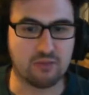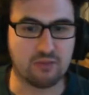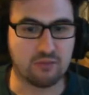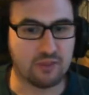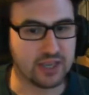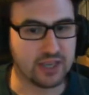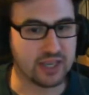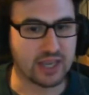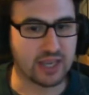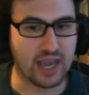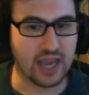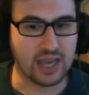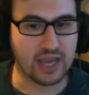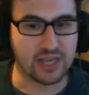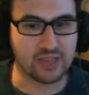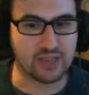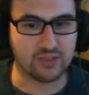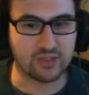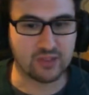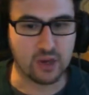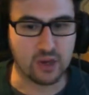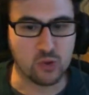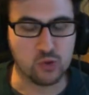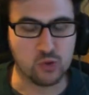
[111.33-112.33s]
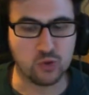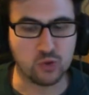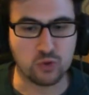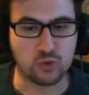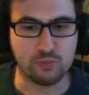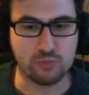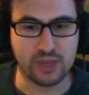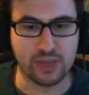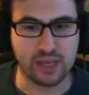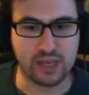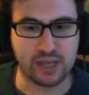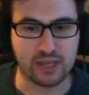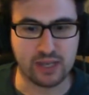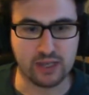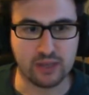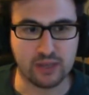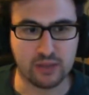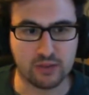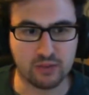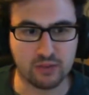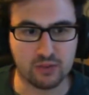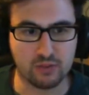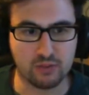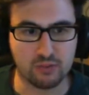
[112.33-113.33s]
make something and it goes from
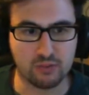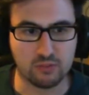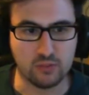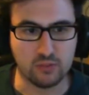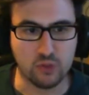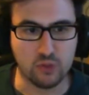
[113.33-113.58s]
being